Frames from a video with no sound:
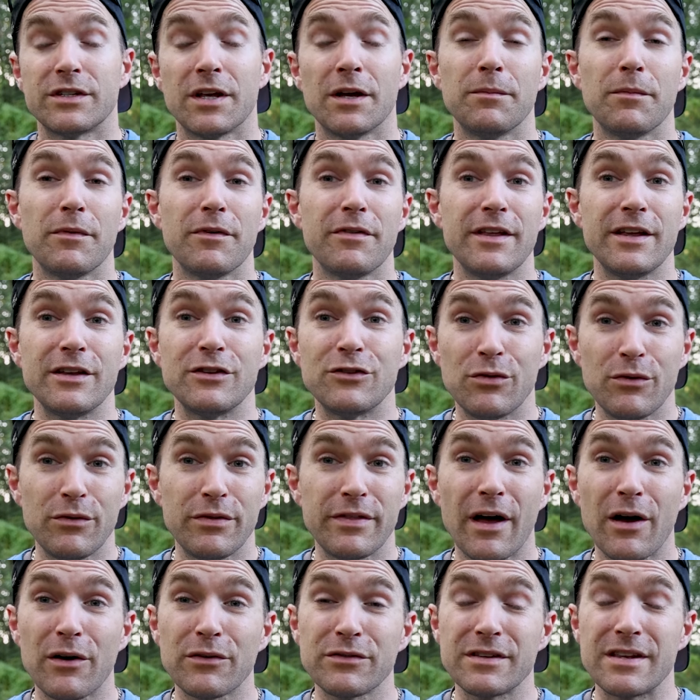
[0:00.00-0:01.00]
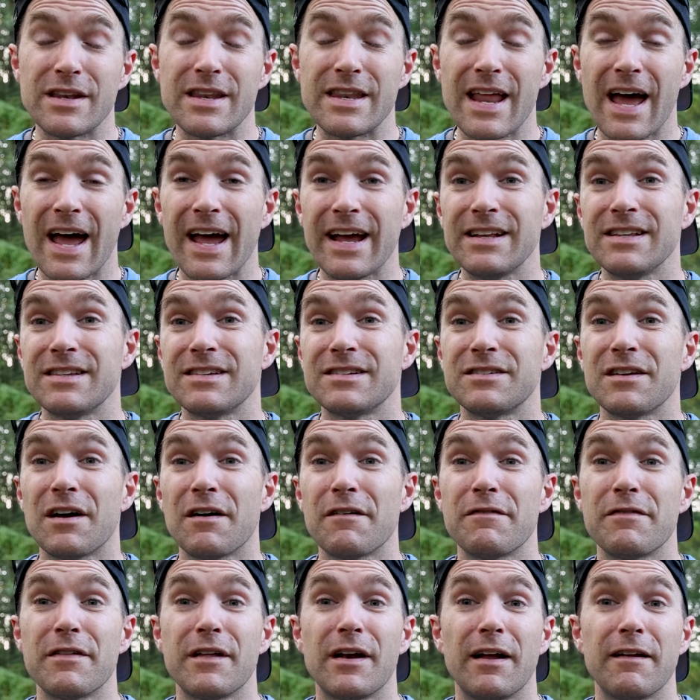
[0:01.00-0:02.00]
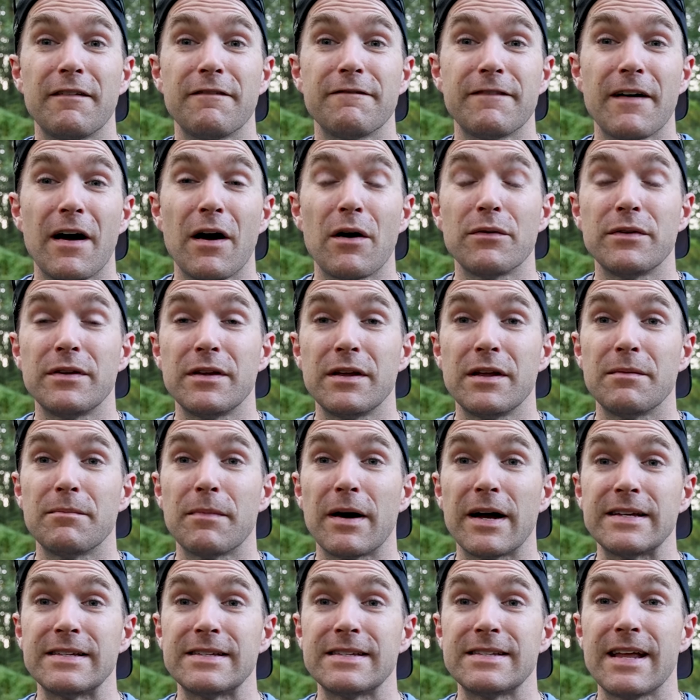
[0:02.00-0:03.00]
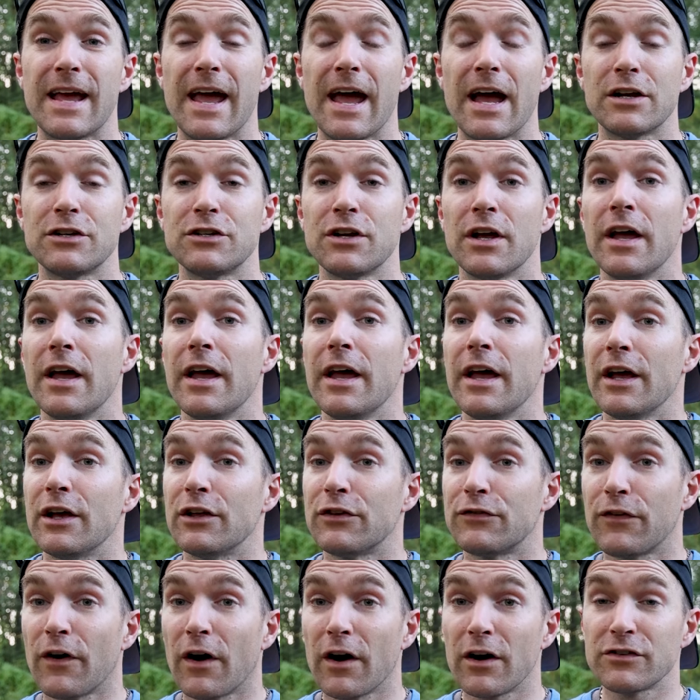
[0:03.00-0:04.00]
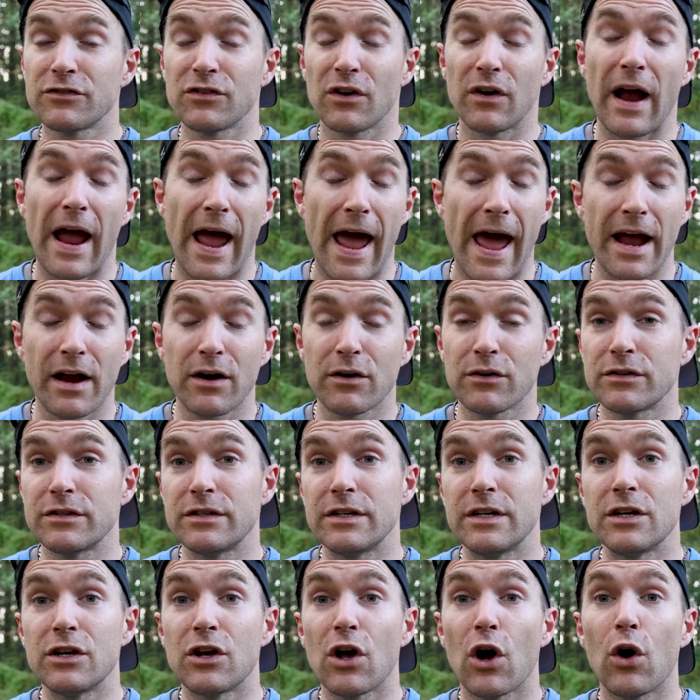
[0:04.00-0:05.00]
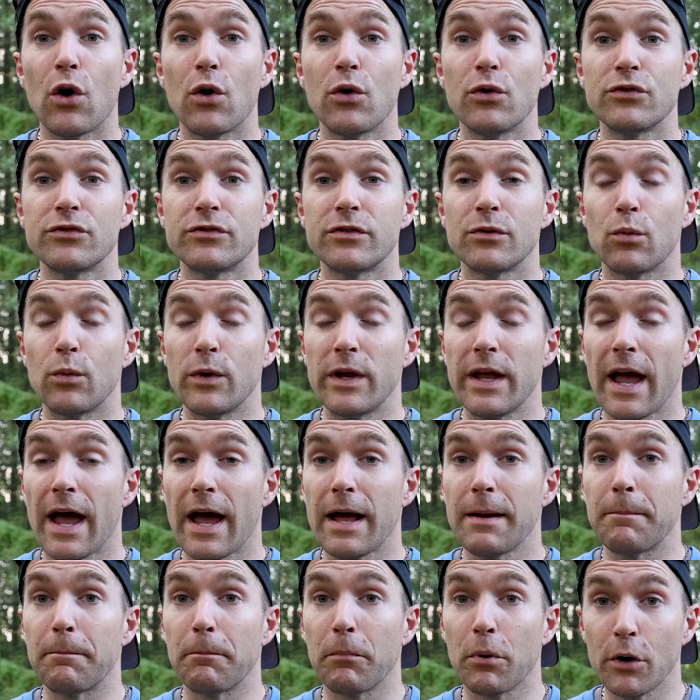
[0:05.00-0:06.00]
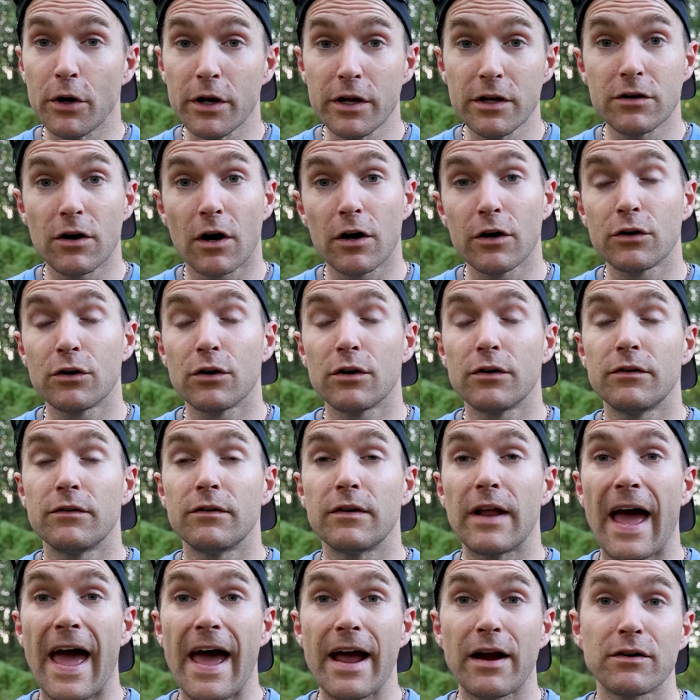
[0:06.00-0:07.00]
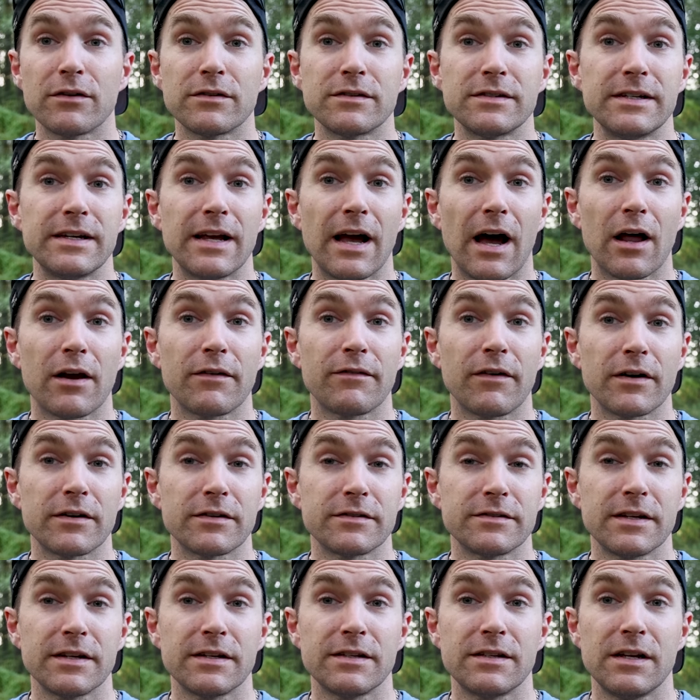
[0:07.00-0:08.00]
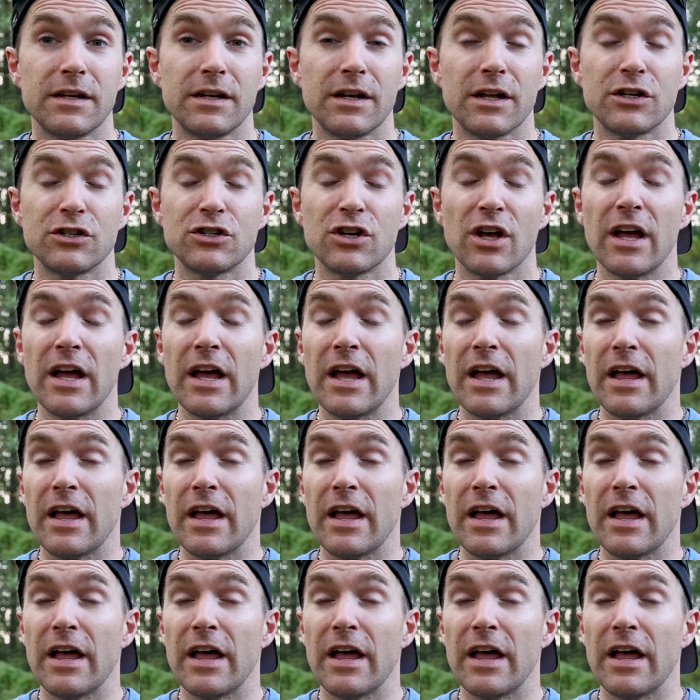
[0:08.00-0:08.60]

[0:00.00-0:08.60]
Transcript: some of the 2009 stuff that I found in my stash. As far as our accuracy goes, we had pretty darn good accuracy out of our 16 inch.